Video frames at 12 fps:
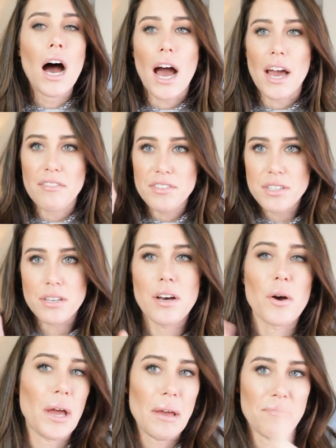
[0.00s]
I have
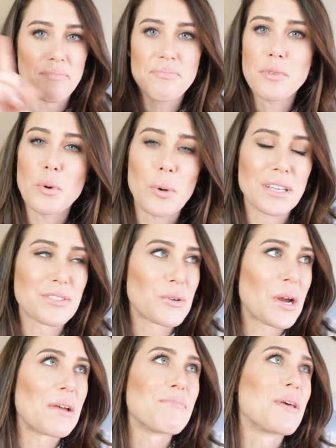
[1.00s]
okay quick
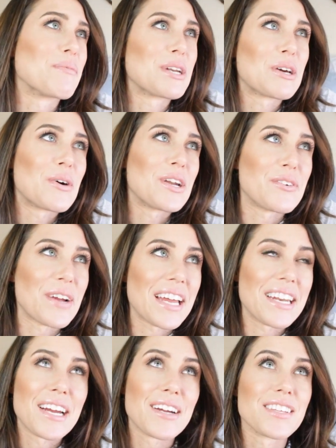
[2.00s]
story I'm gonna go on a
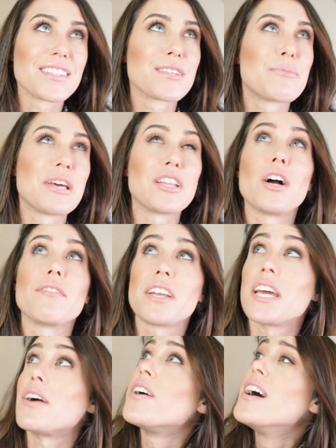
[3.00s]
rant here this is gonna be a long video